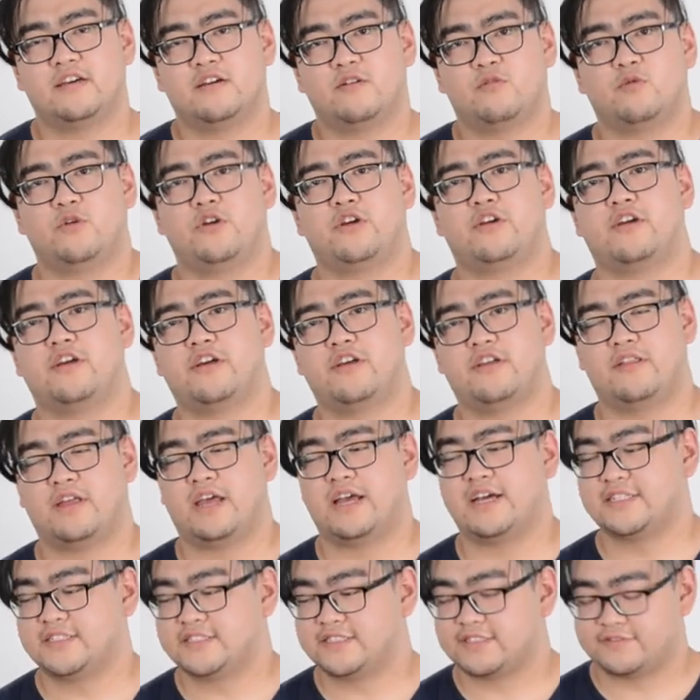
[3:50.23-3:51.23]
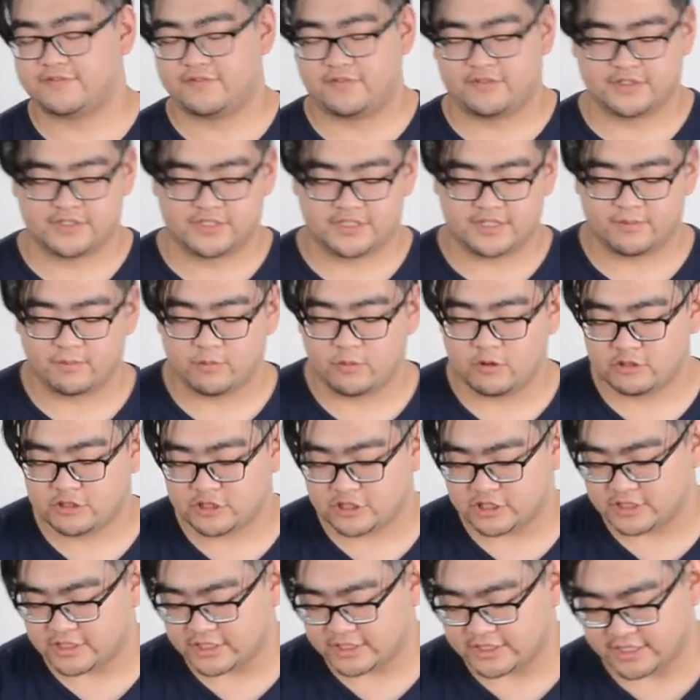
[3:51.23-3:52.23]
we can ask for some
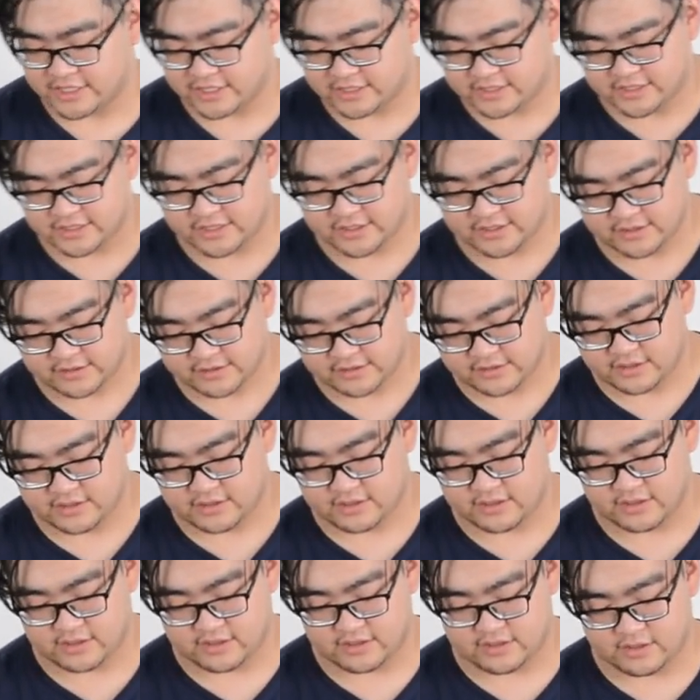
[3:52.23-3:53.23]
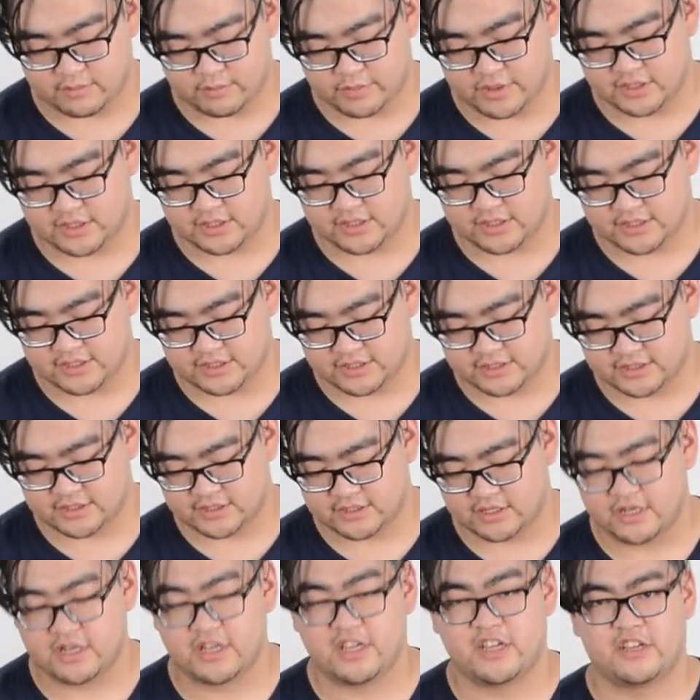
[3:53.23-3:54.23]
motion detecting uh, abilities
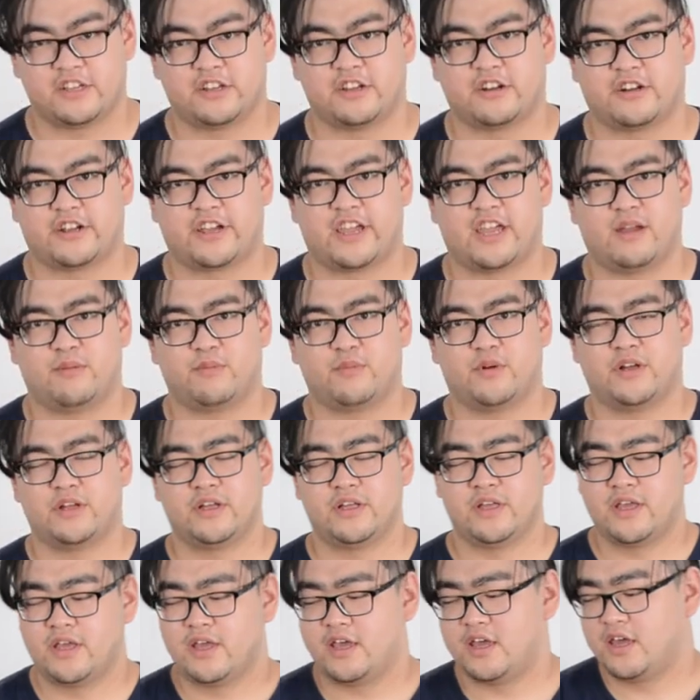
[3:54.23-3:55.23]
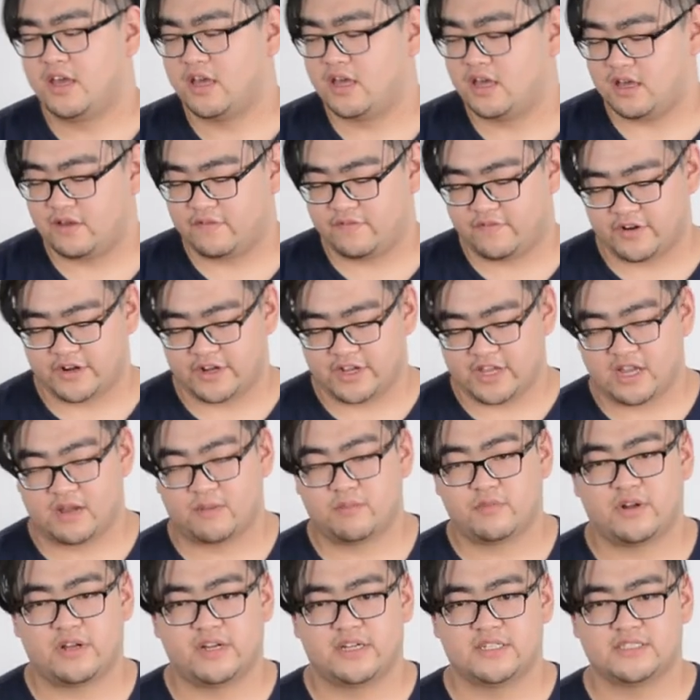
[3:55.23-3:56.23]
in our camera. If our
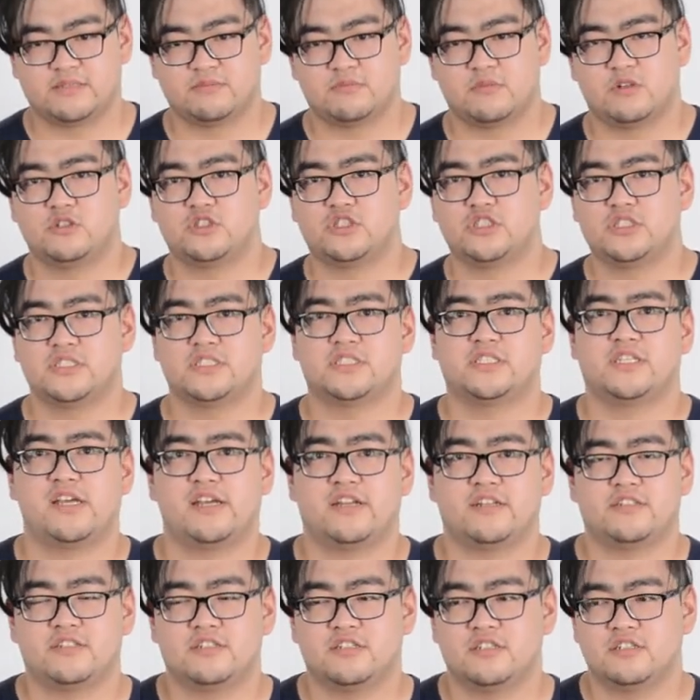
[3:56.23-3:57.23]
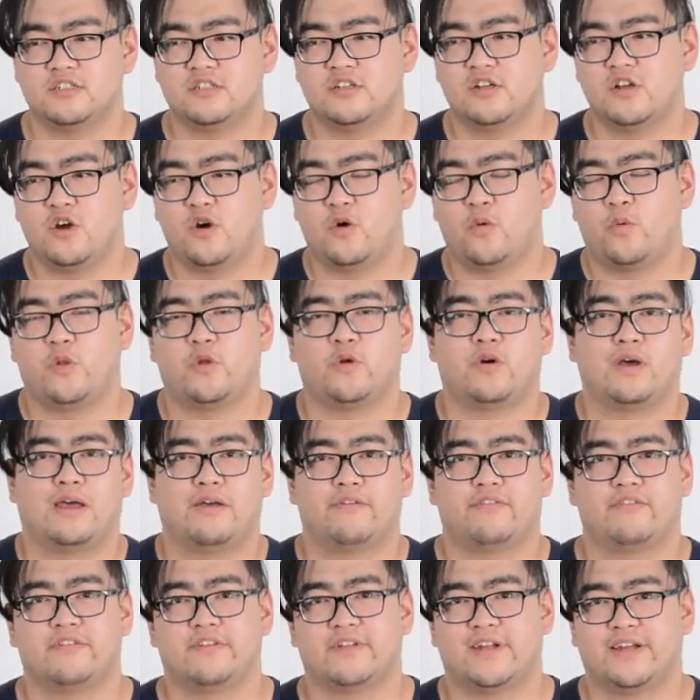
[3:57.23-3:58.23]
camera has a motion detector, we don't
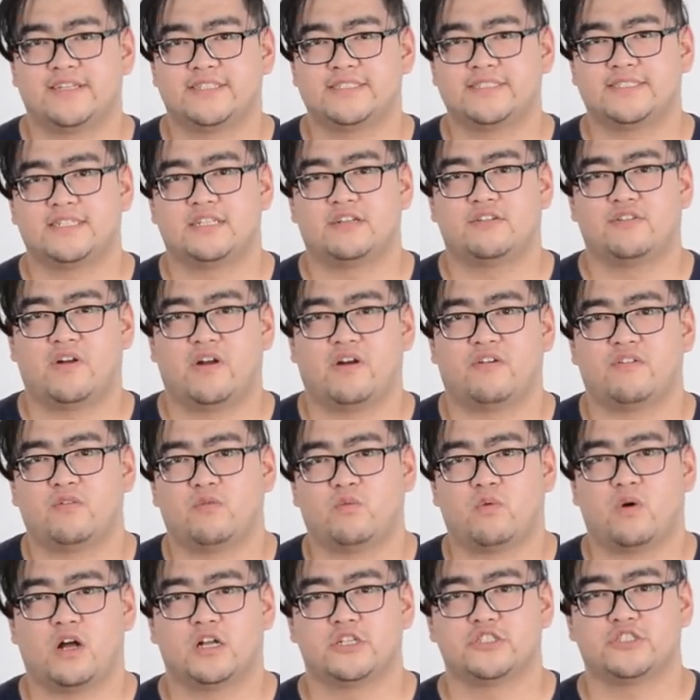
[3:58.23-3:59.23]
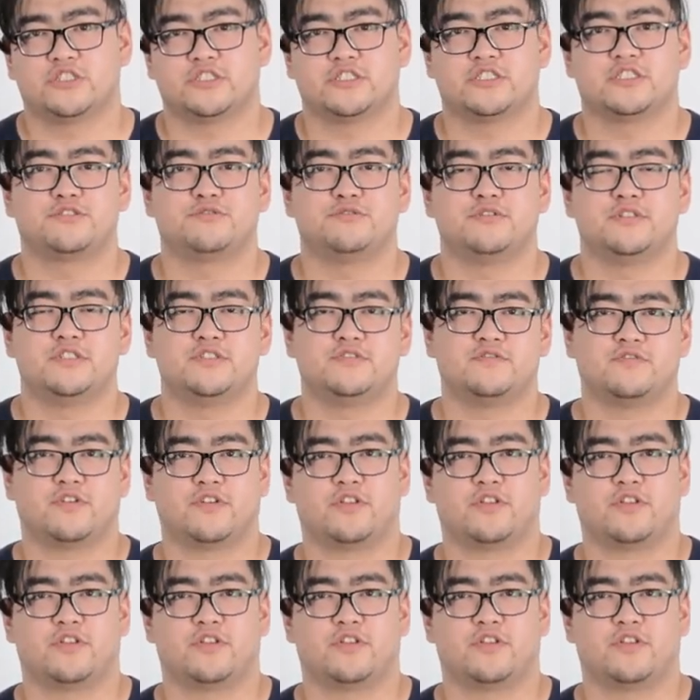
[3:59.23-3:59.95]
have to like sit around and watch our screens for the